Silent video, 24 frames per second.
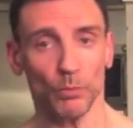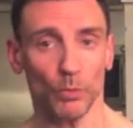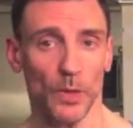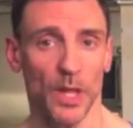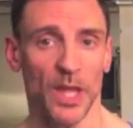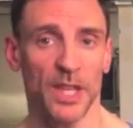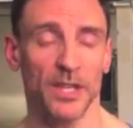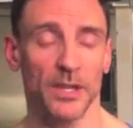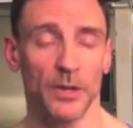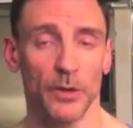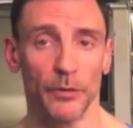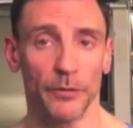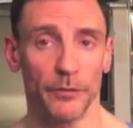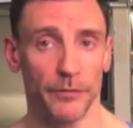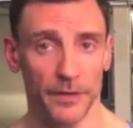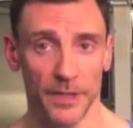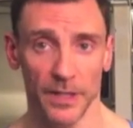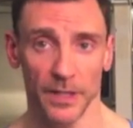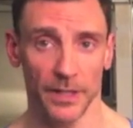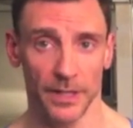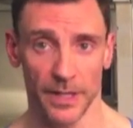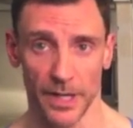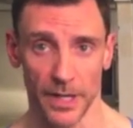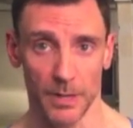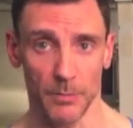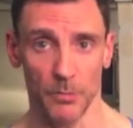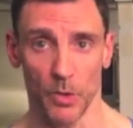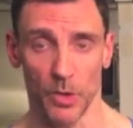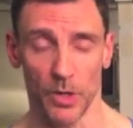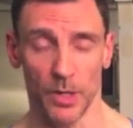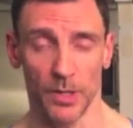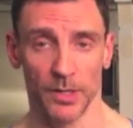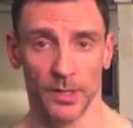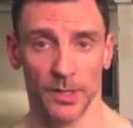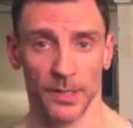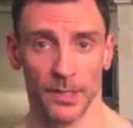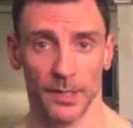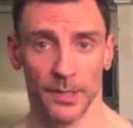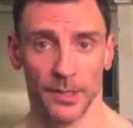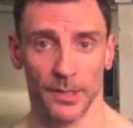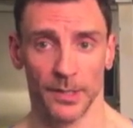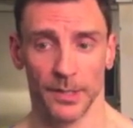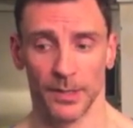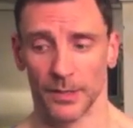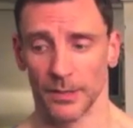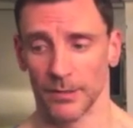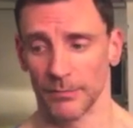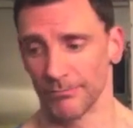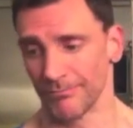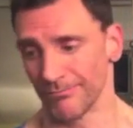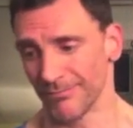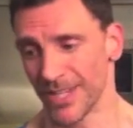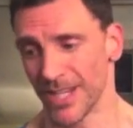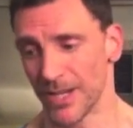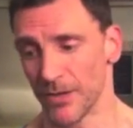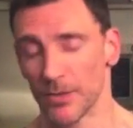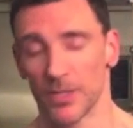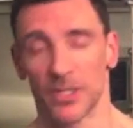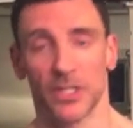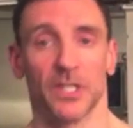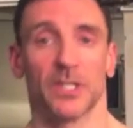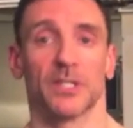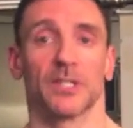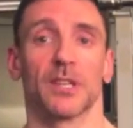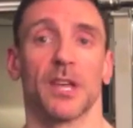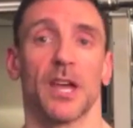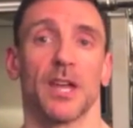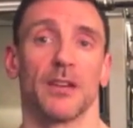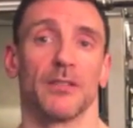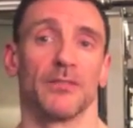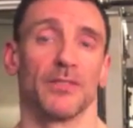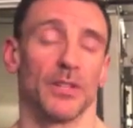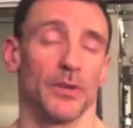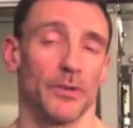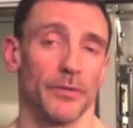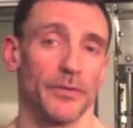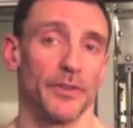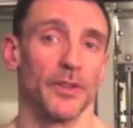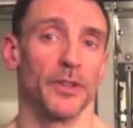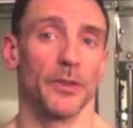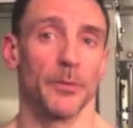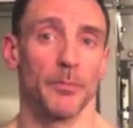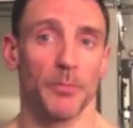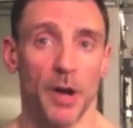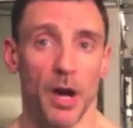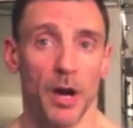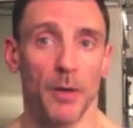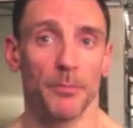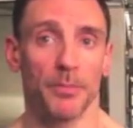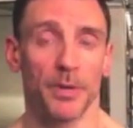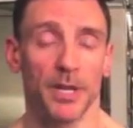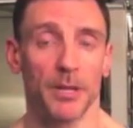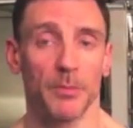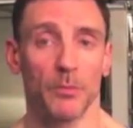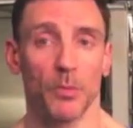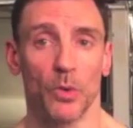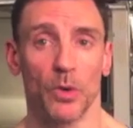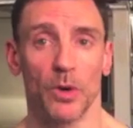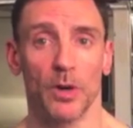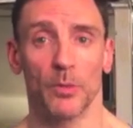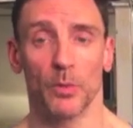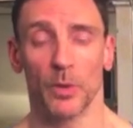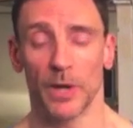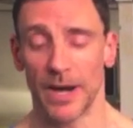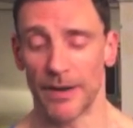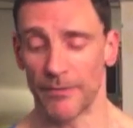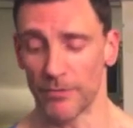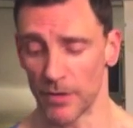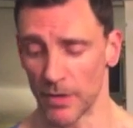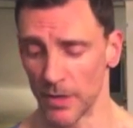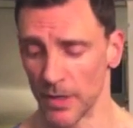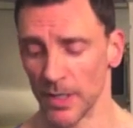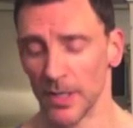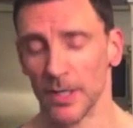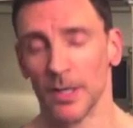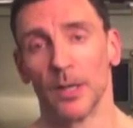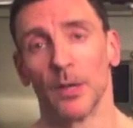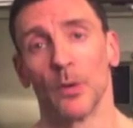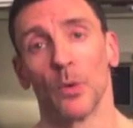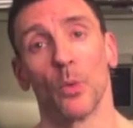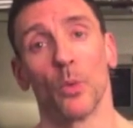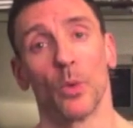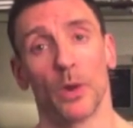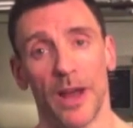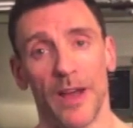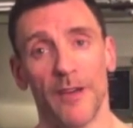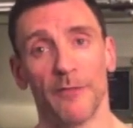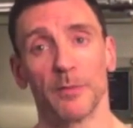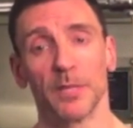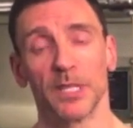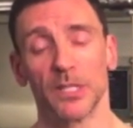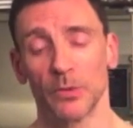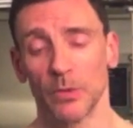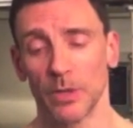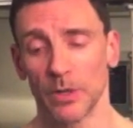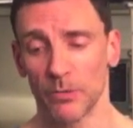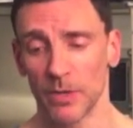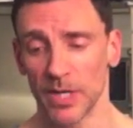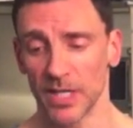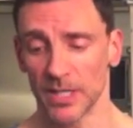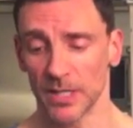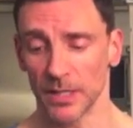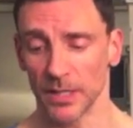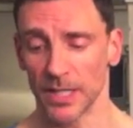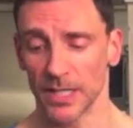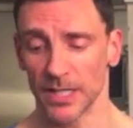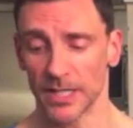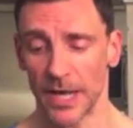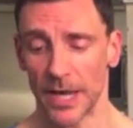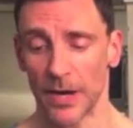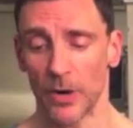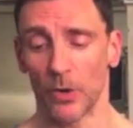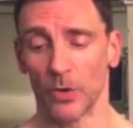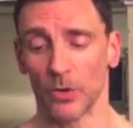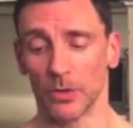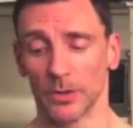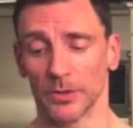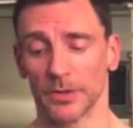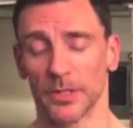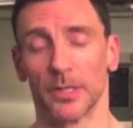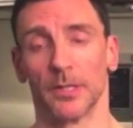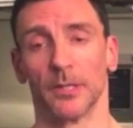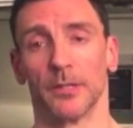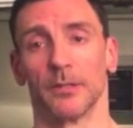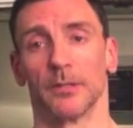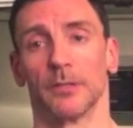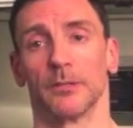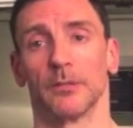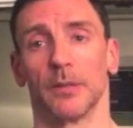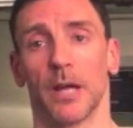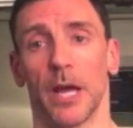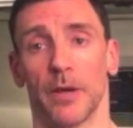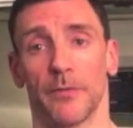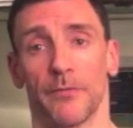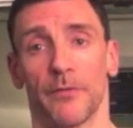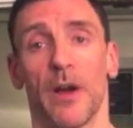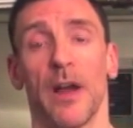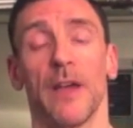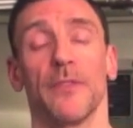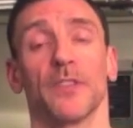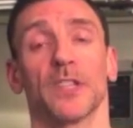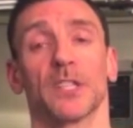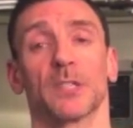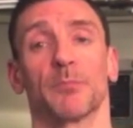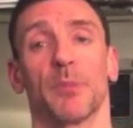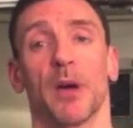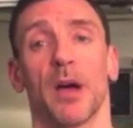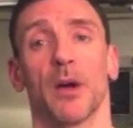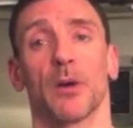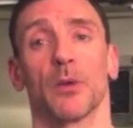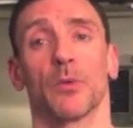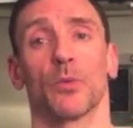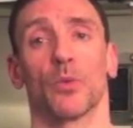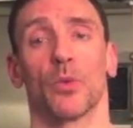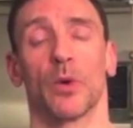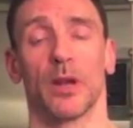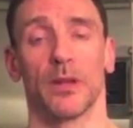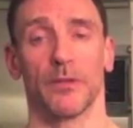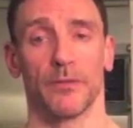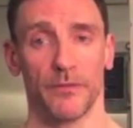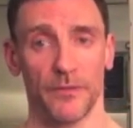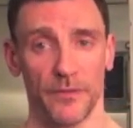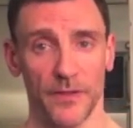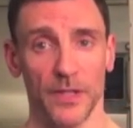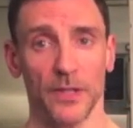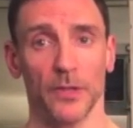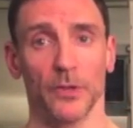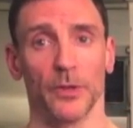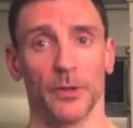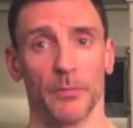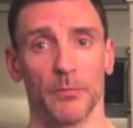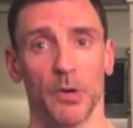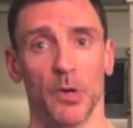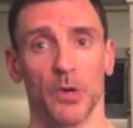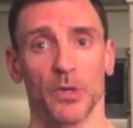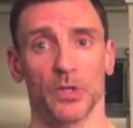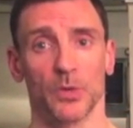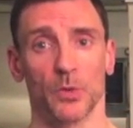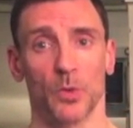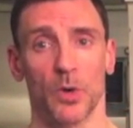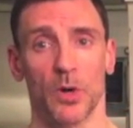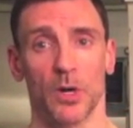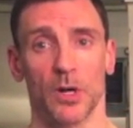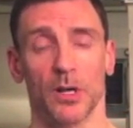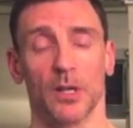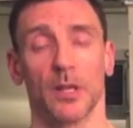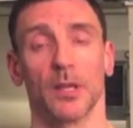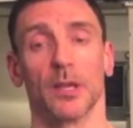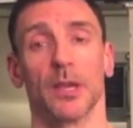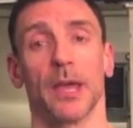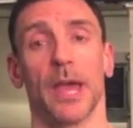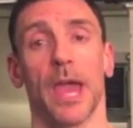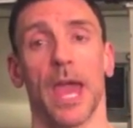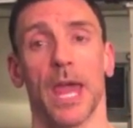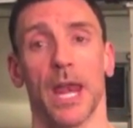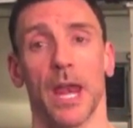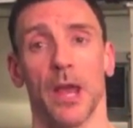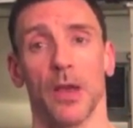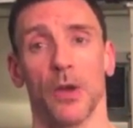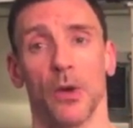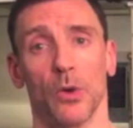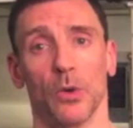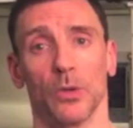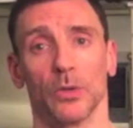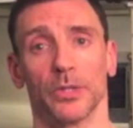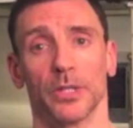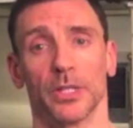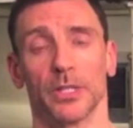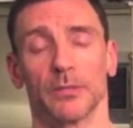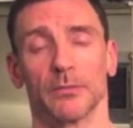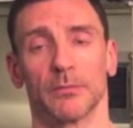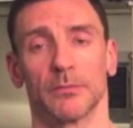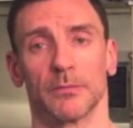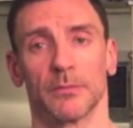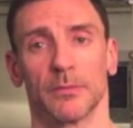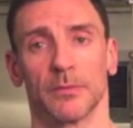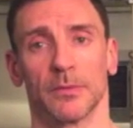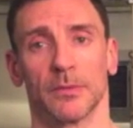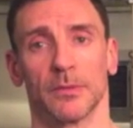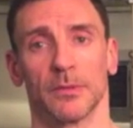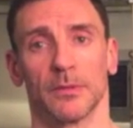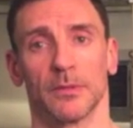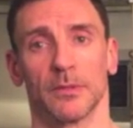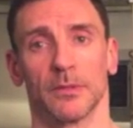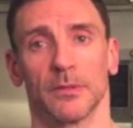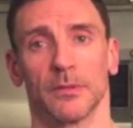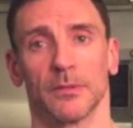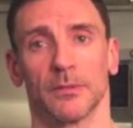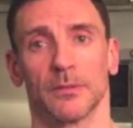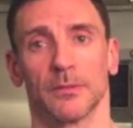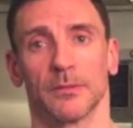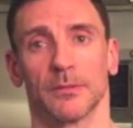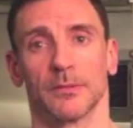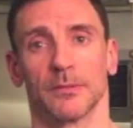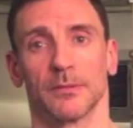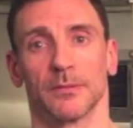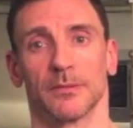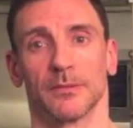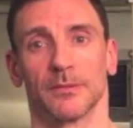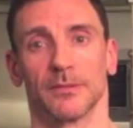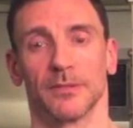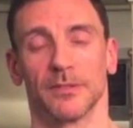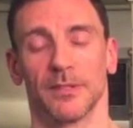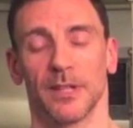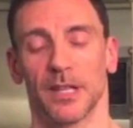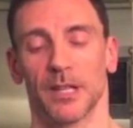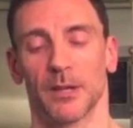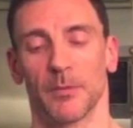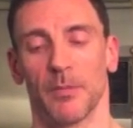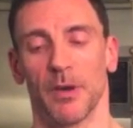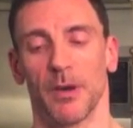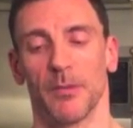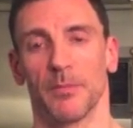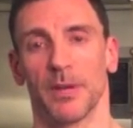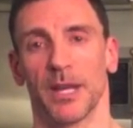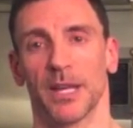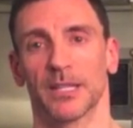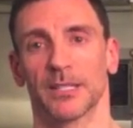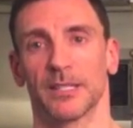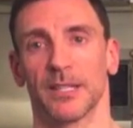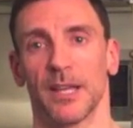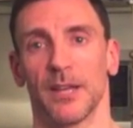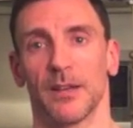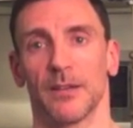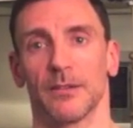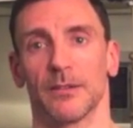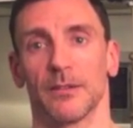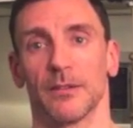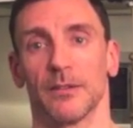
and you don't feel it anymore. You know, it's just kind of, you don't feel the pump anymore, whatever. What I've been doing recently is I hold. I find the spot where I feel the most work, and I hold it. And I come on back down.